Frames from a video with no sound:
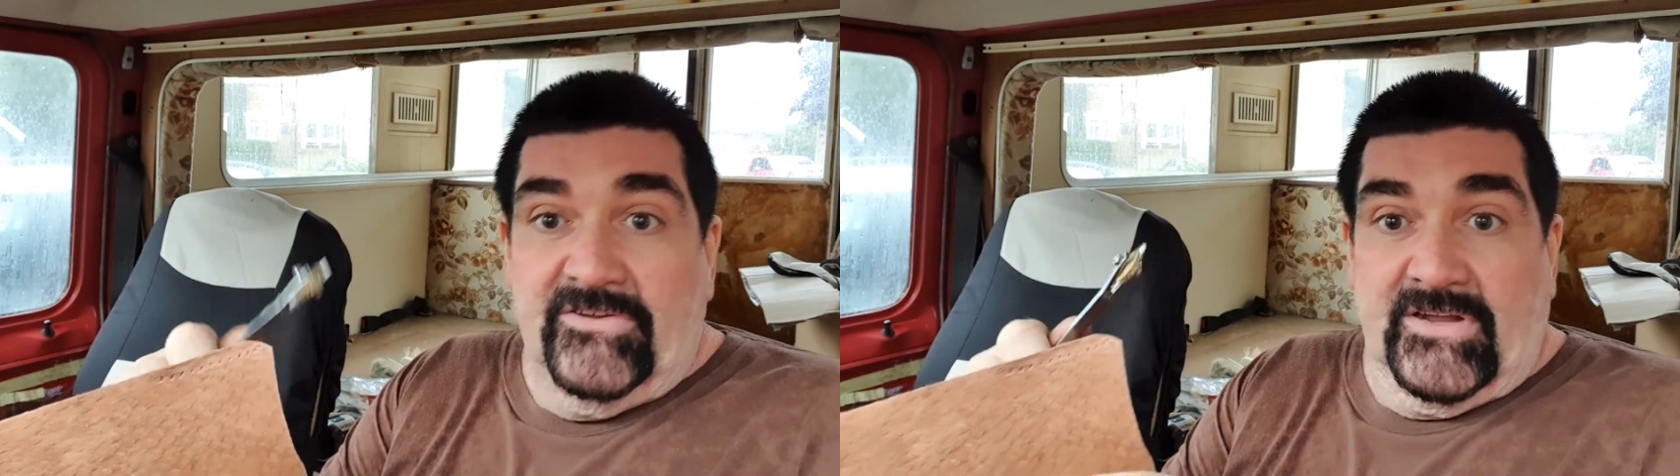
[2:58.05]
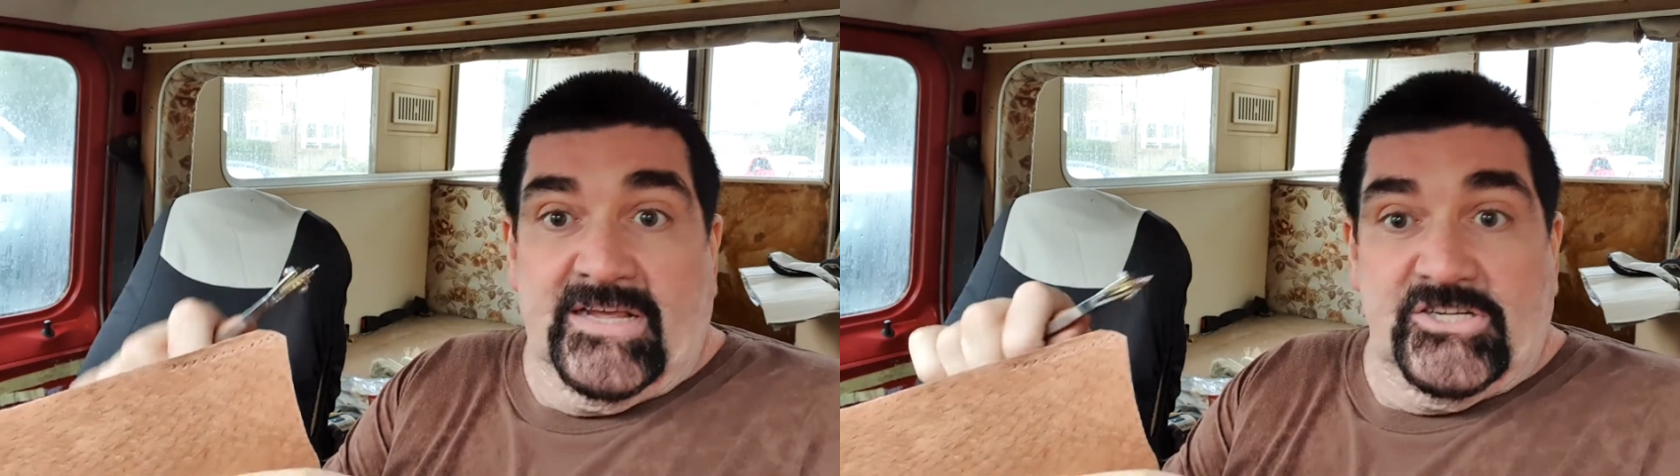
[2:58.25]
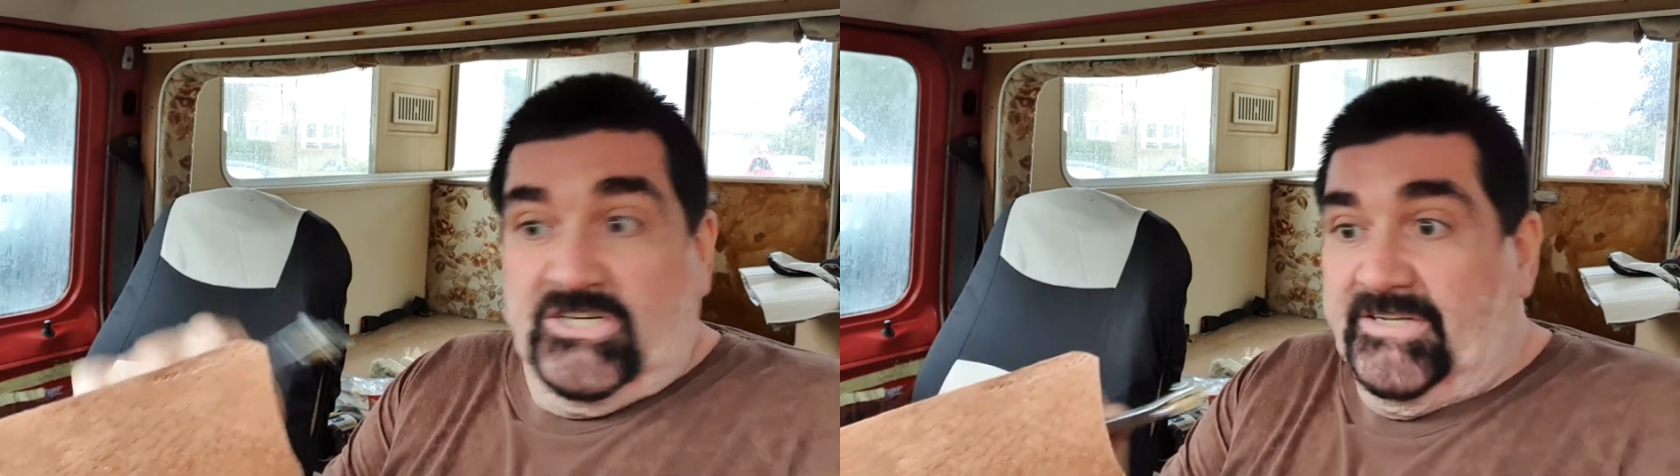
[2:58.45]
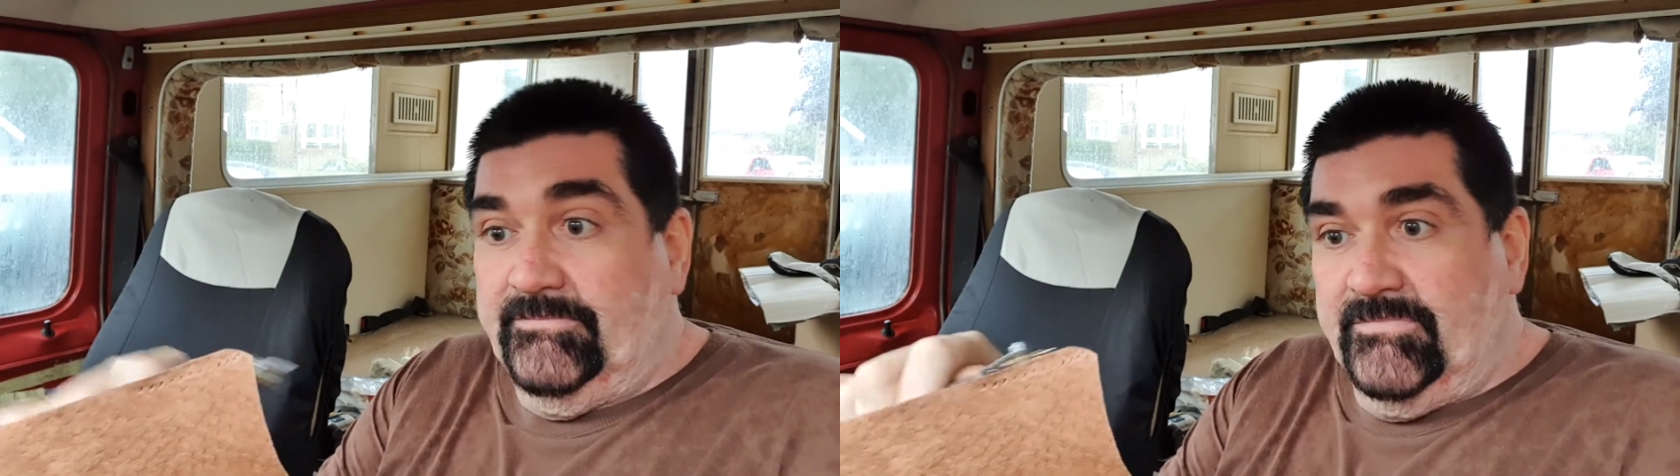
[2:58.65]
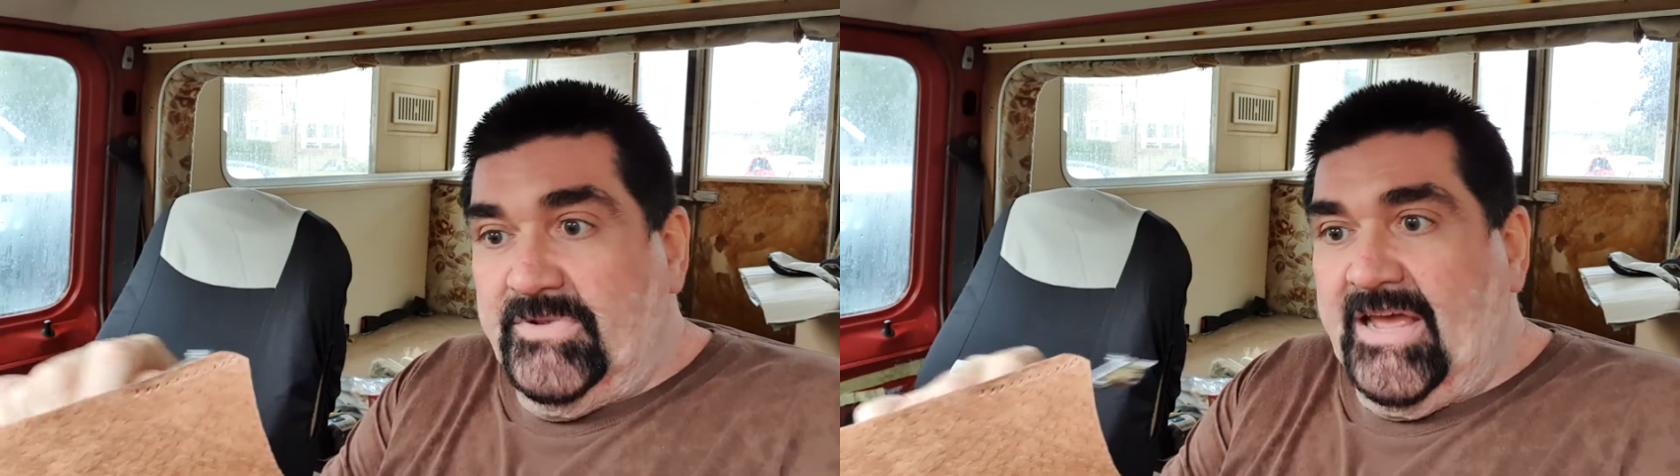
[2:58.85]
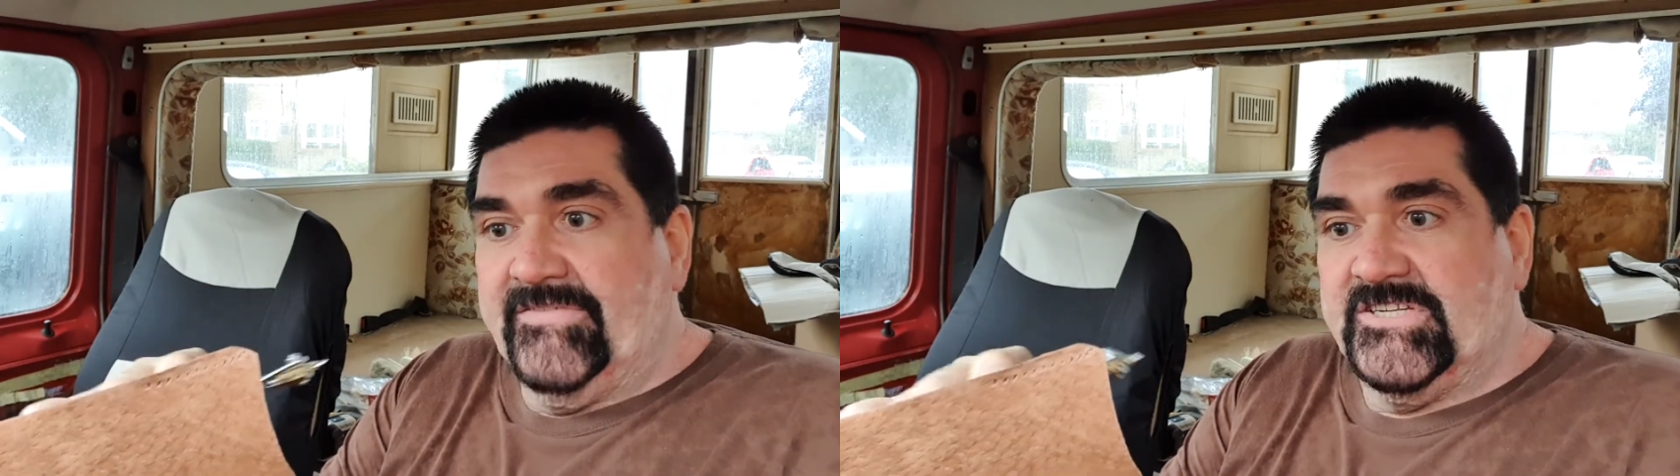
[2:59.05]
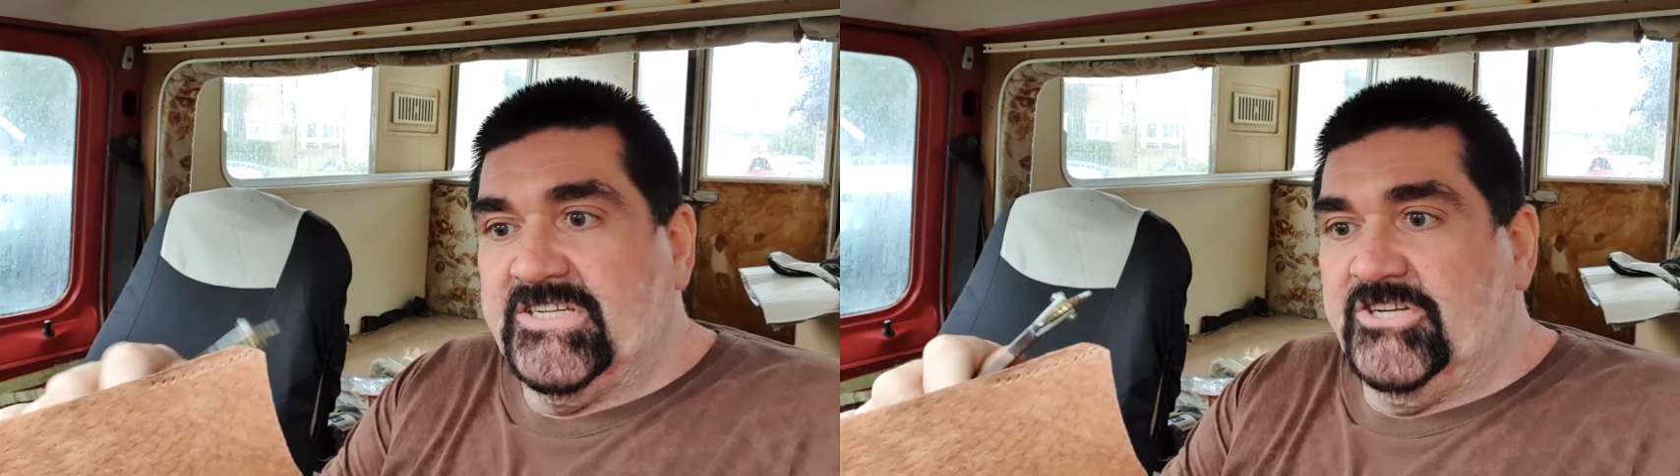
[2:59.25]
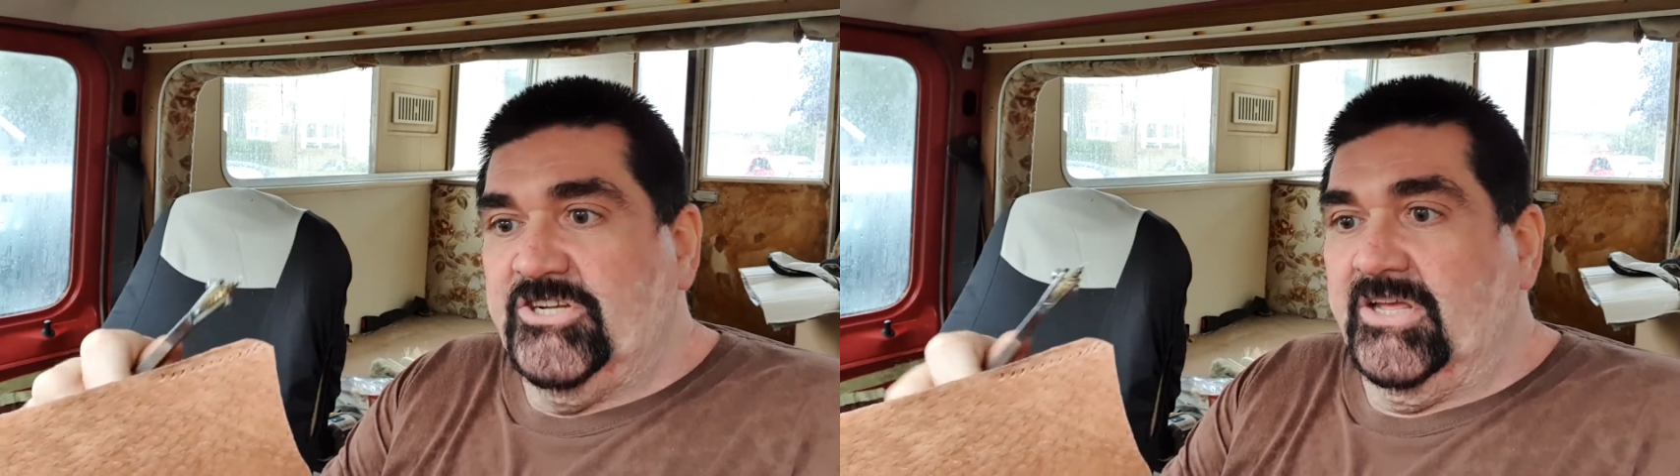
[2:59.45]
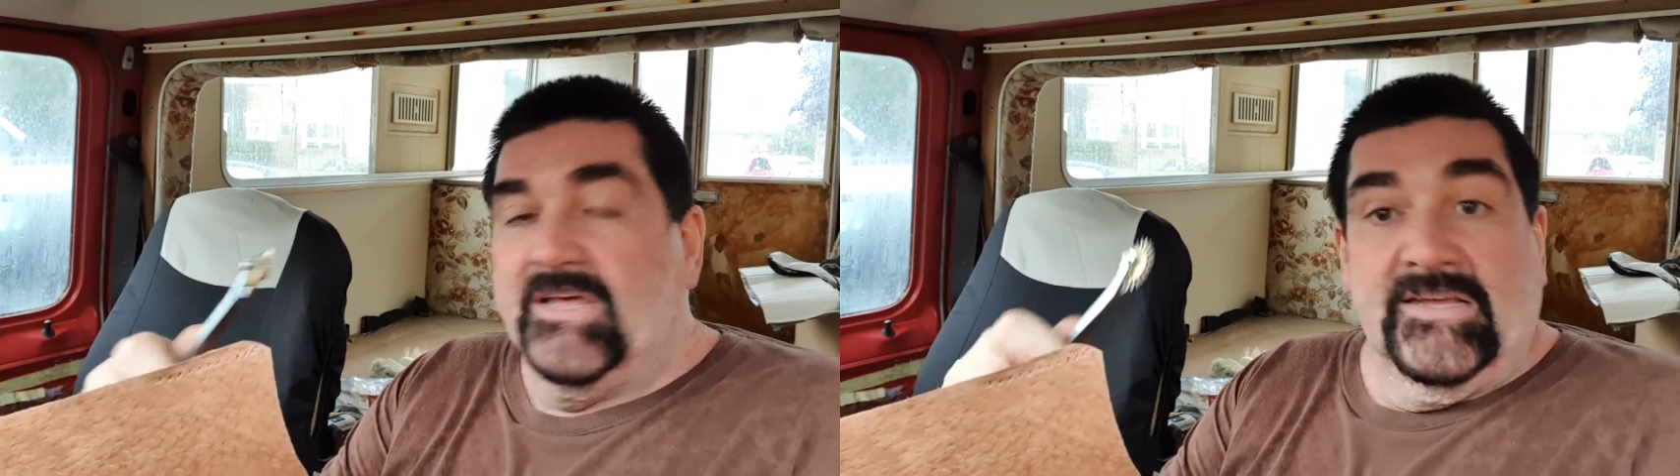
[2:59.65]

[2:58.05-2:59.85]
can actually get the stitching,